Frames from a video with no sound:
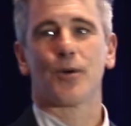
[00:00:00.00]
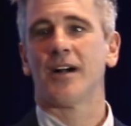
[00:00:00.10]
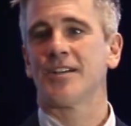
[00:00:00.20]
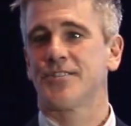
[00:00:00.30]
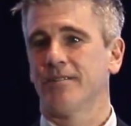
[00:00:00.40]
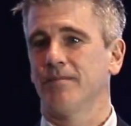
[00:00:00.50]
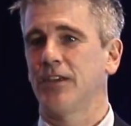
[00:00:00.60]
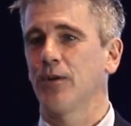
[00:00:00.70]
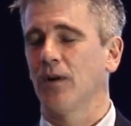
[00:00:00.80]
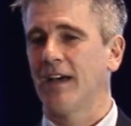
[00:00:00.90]
are awesome.
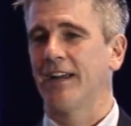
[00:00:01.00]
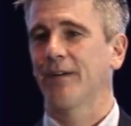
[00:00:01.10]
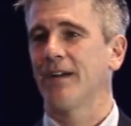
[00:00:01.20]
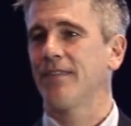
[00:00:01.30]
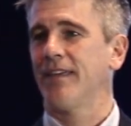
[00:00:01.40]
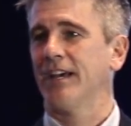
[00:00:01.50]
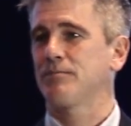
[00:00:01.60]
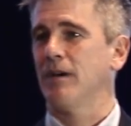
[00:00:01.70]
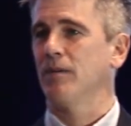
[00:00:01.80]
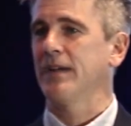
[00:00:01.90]
They do a lot of great things,
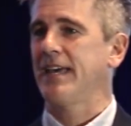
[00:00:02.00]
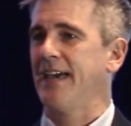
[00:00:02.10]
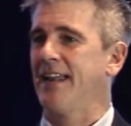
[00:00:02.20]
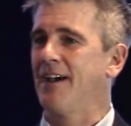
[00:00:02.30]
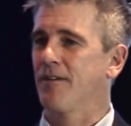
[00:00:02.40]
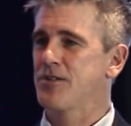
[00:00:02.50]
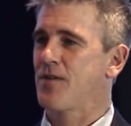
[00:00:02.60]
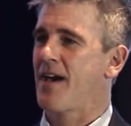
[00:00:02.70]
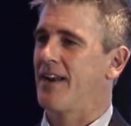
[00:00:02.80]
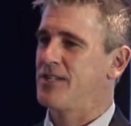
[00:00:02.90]
but we can't have our
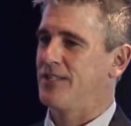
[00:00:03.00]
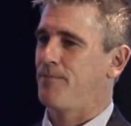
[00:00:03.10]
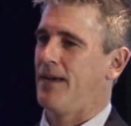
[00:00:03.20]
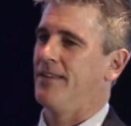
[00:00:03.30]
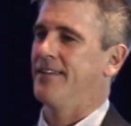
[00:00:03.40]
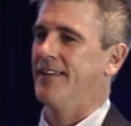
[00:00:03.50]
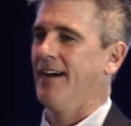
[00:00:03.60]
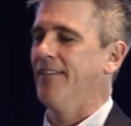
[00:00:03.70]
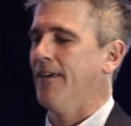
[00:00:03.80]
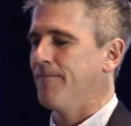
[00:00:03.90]
strategy dependent
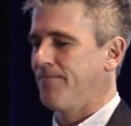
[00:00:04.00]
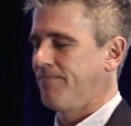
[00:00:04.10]
on them.